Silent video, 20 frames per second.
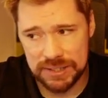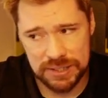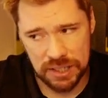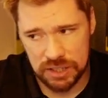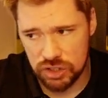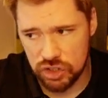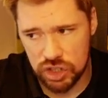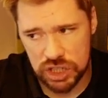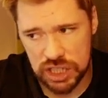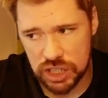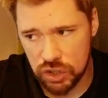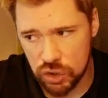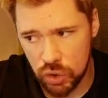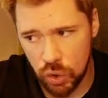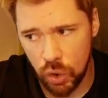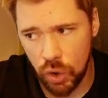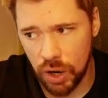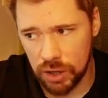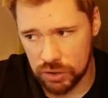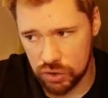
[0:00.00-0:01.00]
and just
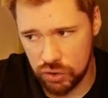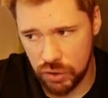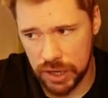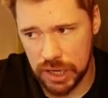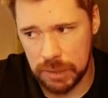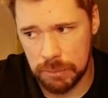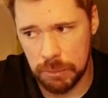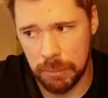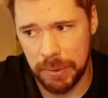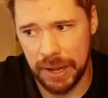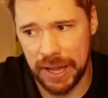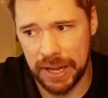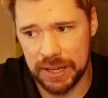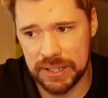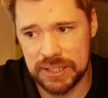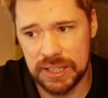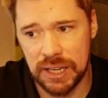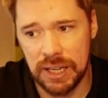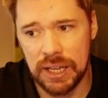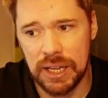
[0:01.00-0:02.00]
ignore untradable
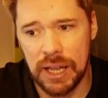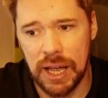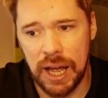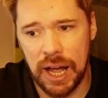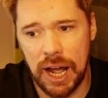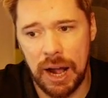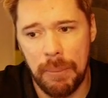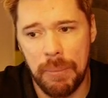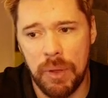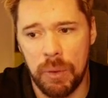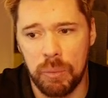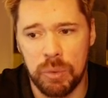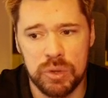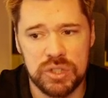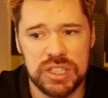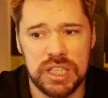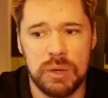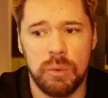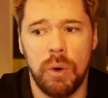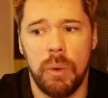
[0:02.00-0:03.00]
packs. Um, and we'll
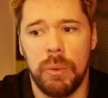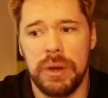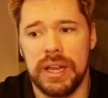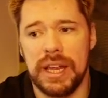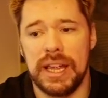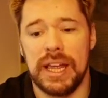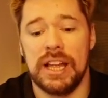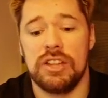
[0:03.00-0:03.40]
see what we can get